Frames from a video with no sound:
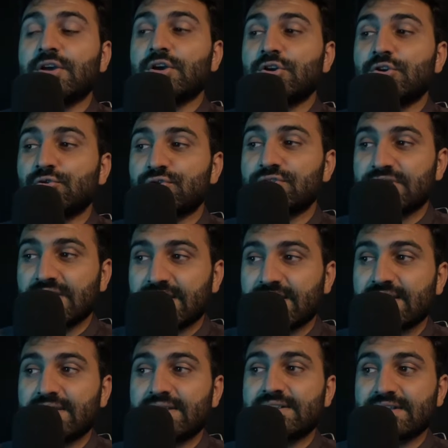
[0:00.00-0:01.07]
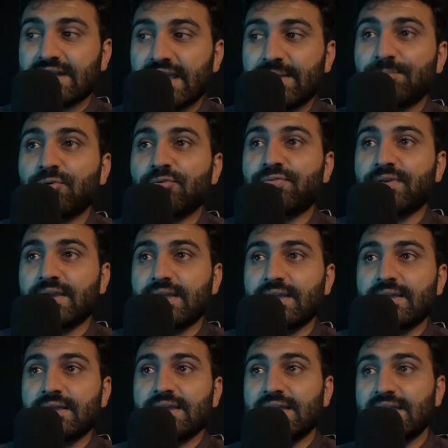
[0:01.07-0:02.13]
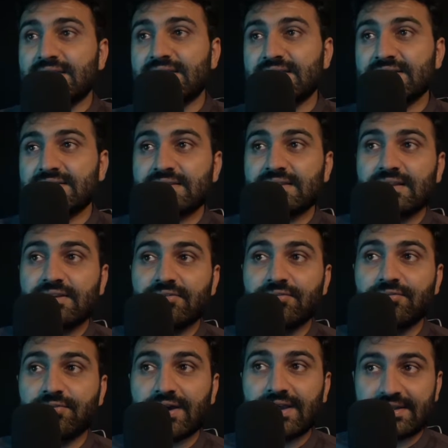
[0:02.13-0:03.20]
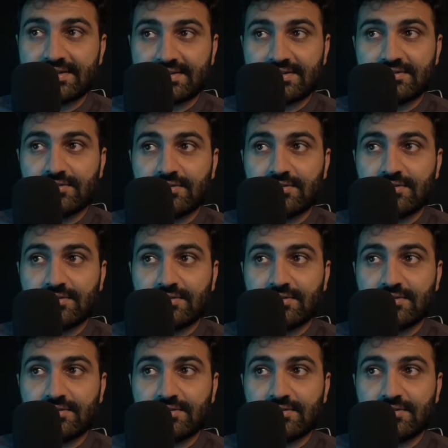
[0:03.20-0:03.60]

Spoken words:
you check type of A, it is white,